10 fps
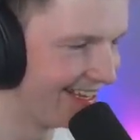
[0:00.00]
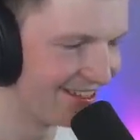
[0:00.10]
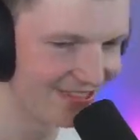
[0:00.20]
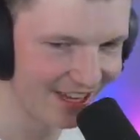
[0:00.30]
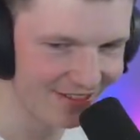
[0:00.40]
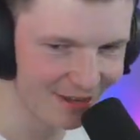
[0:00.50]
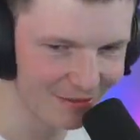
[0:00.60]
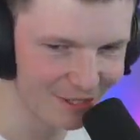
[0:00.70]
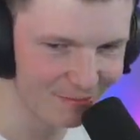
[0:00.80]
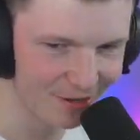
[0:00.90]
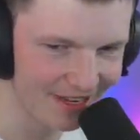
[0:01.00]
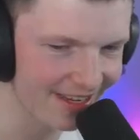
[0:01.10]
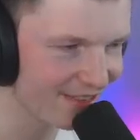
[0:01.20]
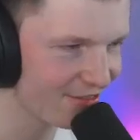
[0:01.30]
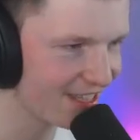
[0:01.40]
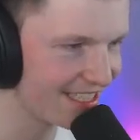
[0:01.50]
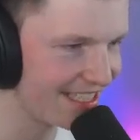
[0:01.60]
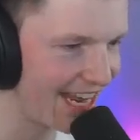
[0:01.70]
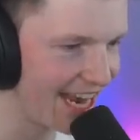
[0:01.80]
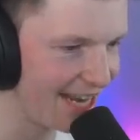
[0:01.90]
Thank you very much, buddy, for the
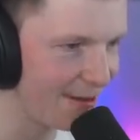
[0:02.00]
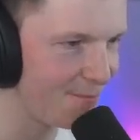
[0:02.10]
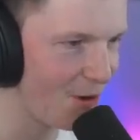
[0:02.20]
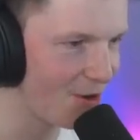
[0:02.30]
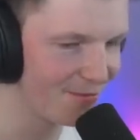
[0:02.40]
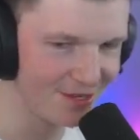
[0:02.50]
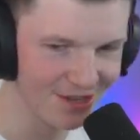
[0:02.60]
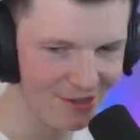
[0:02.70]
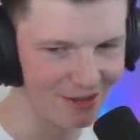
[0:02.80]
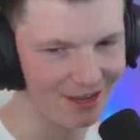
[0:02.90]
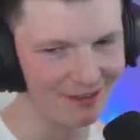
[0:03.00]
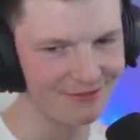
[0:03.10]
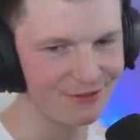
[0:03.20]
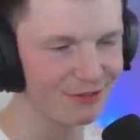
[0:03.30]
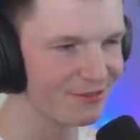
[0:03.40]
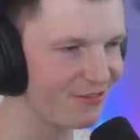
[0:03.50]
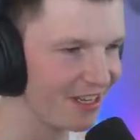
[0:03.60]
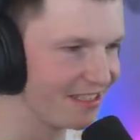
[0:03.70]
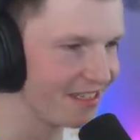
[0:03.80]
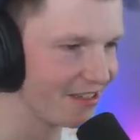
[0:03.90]
10 bomb. Oh, of course,
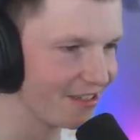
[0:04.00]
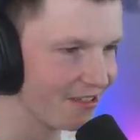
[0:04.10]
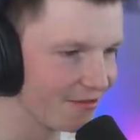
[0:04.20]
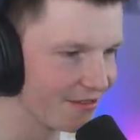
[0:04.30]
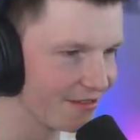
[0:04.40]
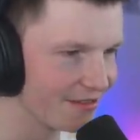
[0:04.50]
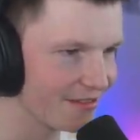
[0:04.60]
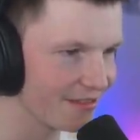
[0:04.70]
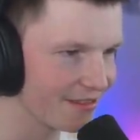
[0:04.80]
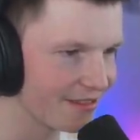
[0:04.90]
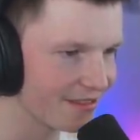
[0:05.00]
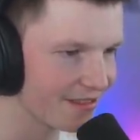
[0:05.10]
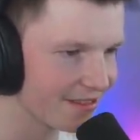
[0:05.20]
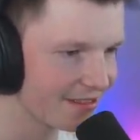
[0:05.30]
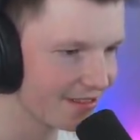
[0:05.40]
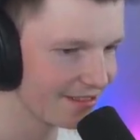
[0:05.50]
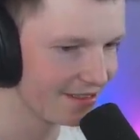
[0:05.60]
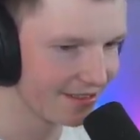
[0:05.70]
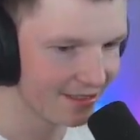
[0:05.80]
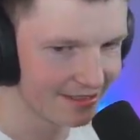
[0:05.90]
Flightzilla got one. Oh, God.
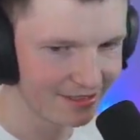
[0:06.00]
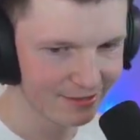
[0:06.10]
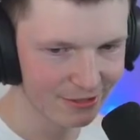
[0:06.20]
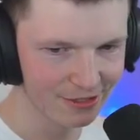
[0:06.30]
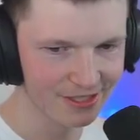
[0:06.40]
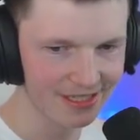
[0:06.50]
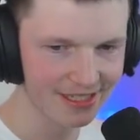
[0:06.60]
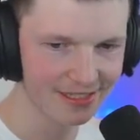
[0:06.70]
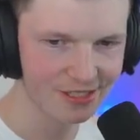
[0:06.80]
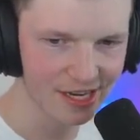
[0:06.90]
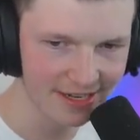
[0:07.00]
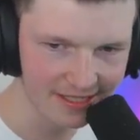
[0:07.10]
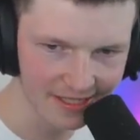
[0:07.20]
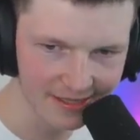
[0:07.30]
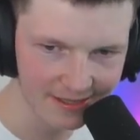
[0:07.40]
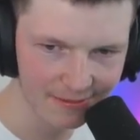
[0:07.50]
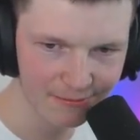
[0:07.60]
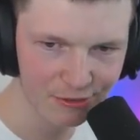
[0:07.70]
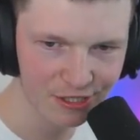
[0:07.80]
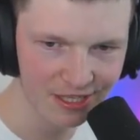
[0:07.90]
Of course he did. Cheers.
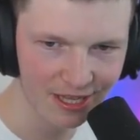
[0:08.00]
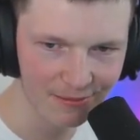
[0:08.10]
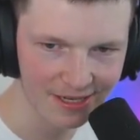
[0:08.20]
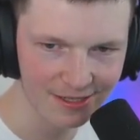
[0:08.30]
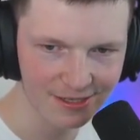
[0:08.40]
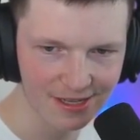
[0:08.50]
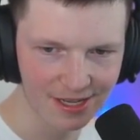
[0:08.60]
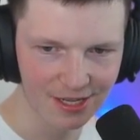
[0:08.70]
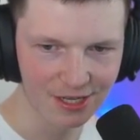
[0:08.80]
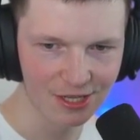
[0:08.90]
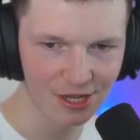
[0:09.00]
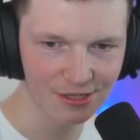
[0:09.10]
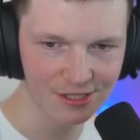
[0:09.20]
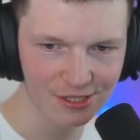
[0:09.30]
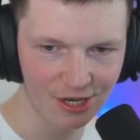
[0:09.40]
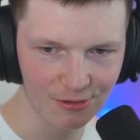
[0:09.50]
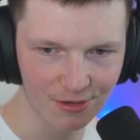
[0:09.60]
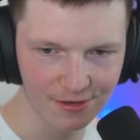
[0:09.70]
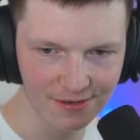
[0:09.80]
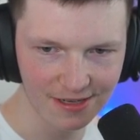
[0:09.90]
Appreciate that, mate. Kirkness got one.